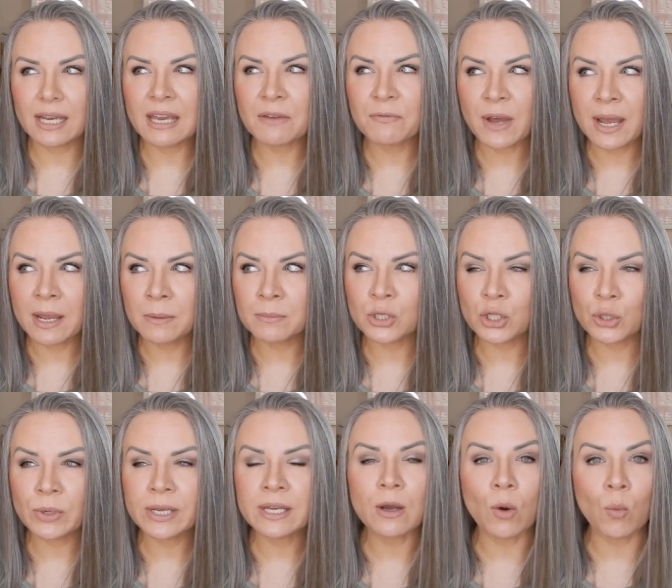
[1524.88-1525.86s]
if I am
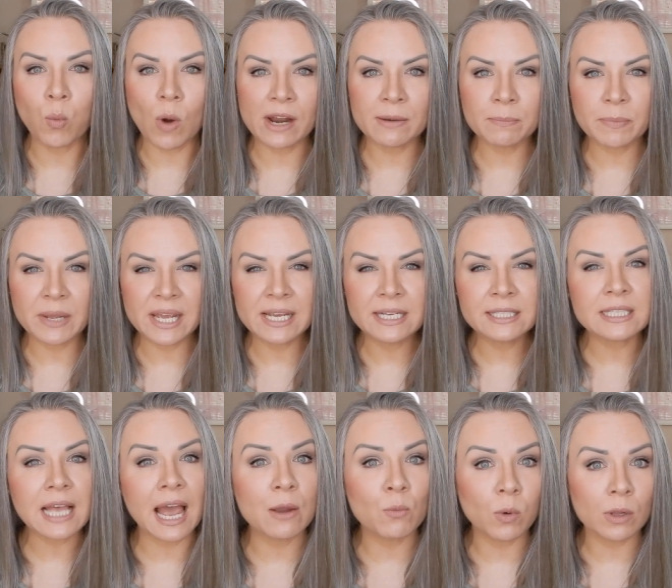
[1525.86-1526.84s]
doing a one piece,
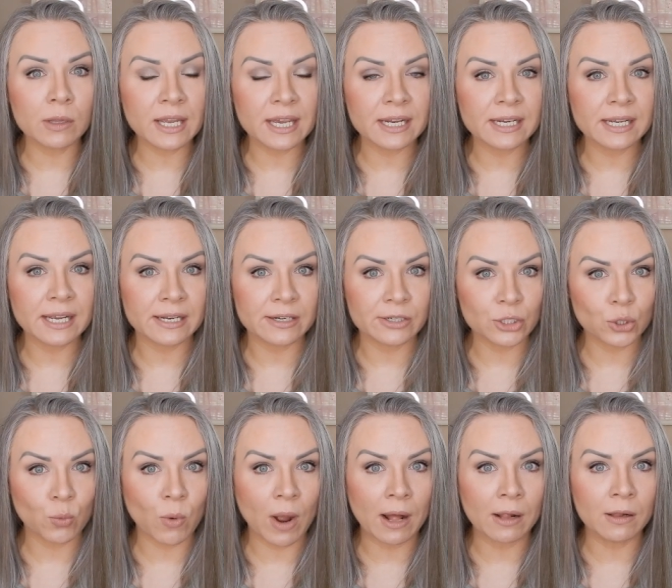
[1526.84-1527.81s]
I will get it in a
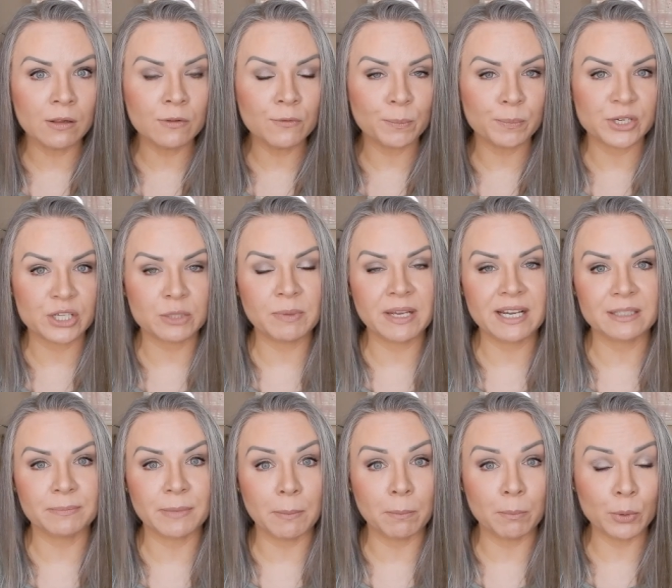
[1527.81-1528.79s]
12 just
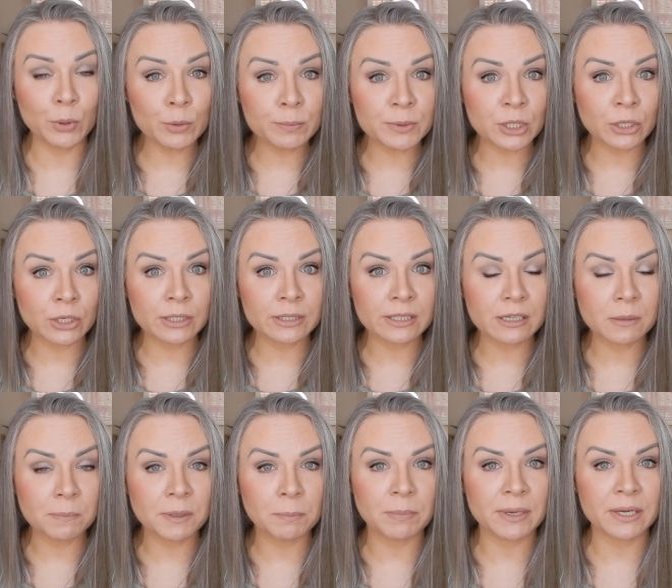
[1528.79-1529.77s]
because my boobs are a
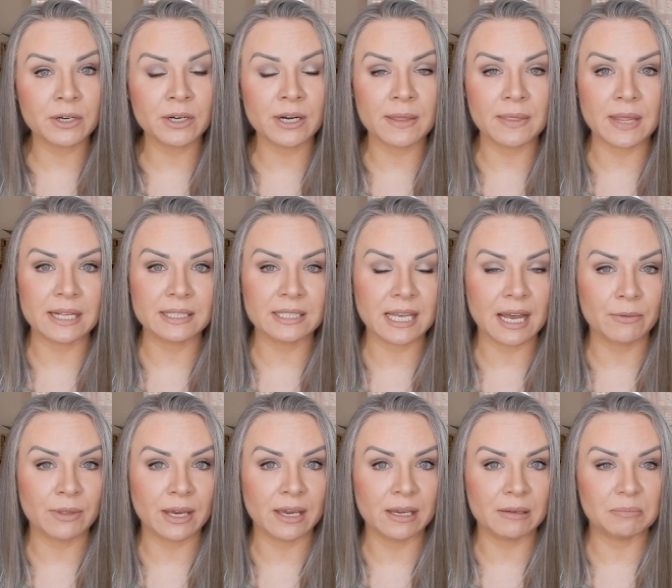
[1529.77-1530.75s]
little bit bigger and that's
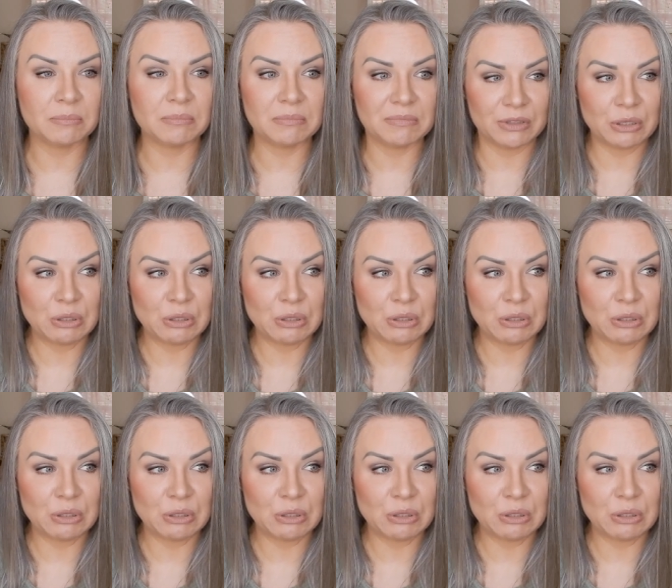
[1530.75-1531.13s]
how they